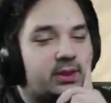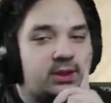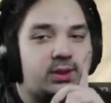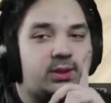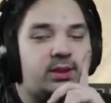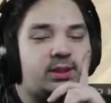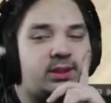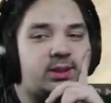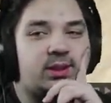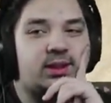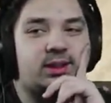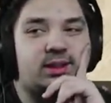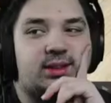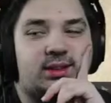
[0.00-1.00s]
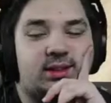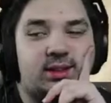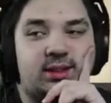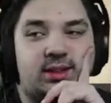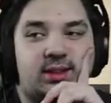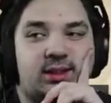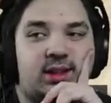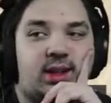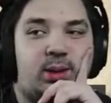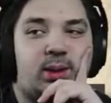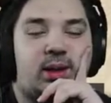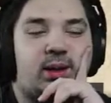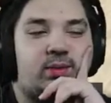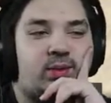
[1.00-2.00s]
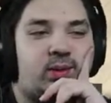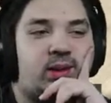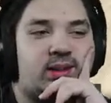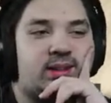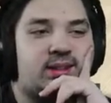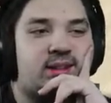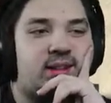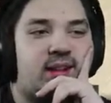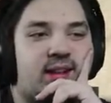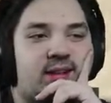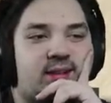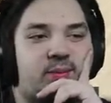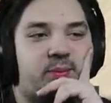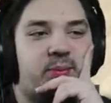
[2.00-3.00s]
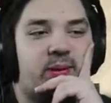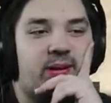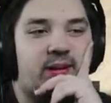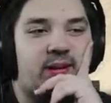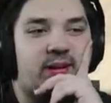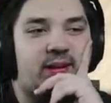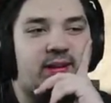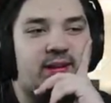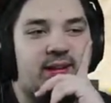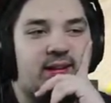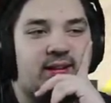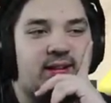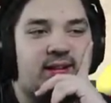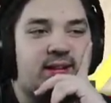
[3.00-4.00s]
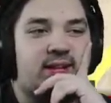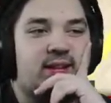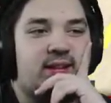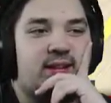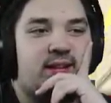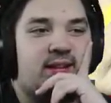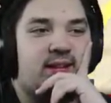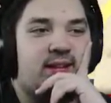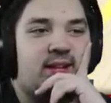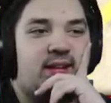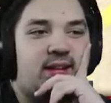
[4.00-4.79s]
Sorry, sorry to... to right, not see that. But, uh, uh, like a knobhead.